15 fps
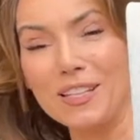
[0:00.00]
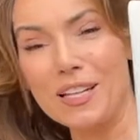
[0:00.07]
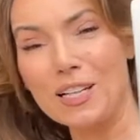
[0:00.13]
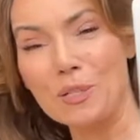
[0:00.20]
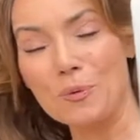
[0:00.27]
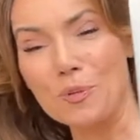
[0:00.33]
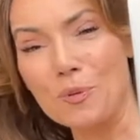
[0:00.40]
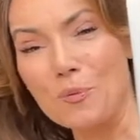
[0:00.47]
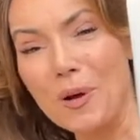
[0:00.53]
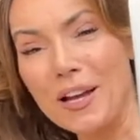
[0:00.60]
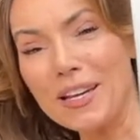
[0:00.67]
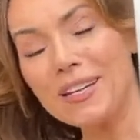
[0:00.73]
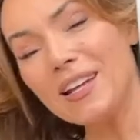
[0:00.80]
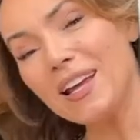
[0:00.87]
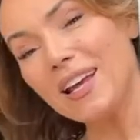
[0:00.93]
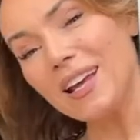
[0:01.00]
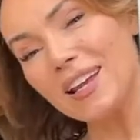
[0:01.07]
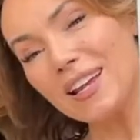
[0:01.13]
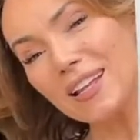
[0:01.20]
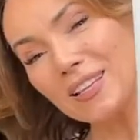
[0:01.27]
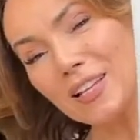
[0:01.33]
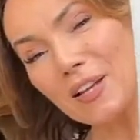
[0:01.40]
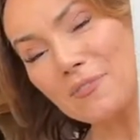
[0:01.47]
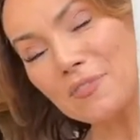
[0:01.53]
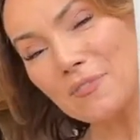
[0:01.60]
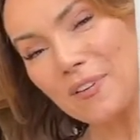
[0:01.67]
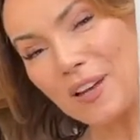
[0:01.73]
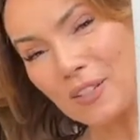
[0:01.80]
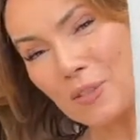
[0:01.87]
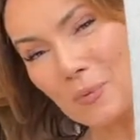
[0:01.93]
yellow or the white, and I love
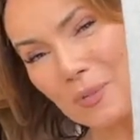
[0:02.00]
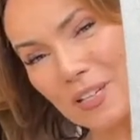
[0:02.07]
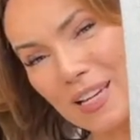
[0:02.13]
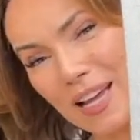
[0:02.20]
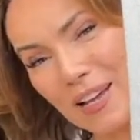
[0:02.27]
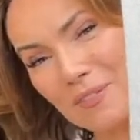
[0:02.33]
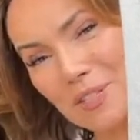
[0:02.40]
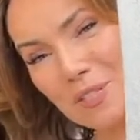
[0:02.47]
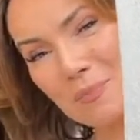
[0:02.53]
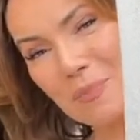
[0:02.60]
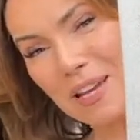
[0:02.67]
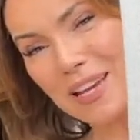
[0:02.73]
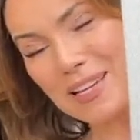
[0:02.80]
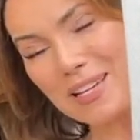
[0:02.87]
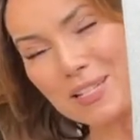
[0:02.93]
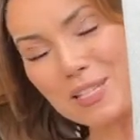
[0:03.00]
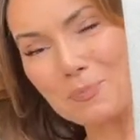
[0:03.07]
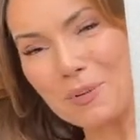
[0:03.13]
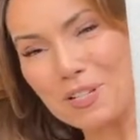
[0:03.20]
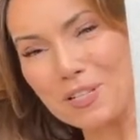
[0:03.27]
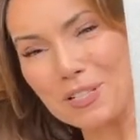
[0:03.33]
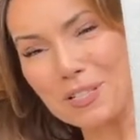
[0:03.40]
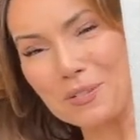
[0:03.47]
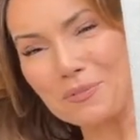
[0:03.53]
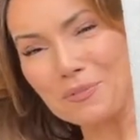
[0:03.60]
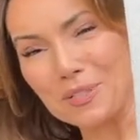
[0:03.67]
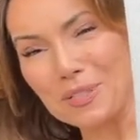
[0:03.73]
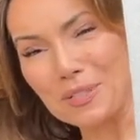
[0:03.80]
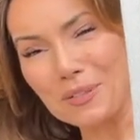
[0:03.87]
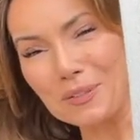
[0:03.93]
the fact that we're going to have this made especially
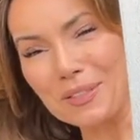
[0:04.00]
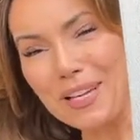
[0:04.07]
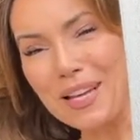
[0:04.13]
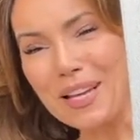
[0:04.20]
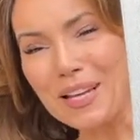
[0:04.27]
for you.